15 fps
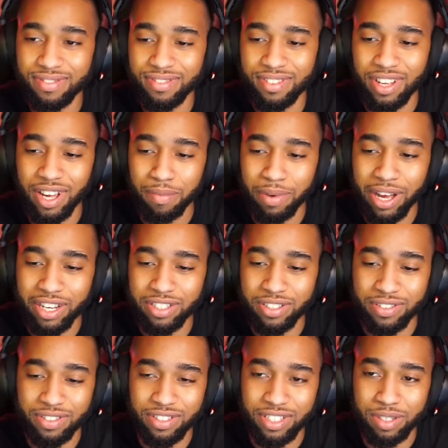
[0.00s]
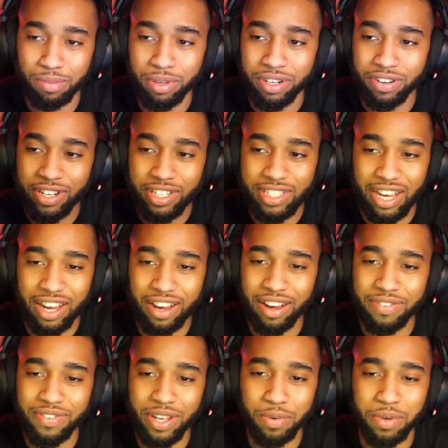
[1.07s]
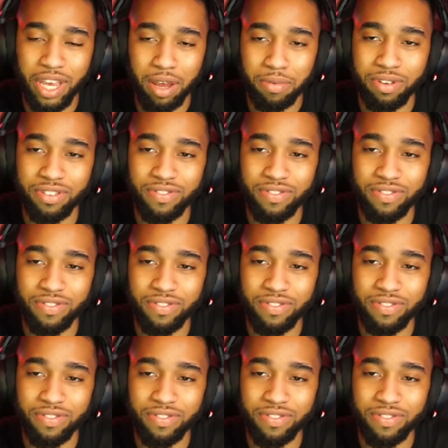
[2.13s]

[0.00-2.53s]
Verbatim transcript: Nah, Mashle just obliterates. I, I, feel like we came in this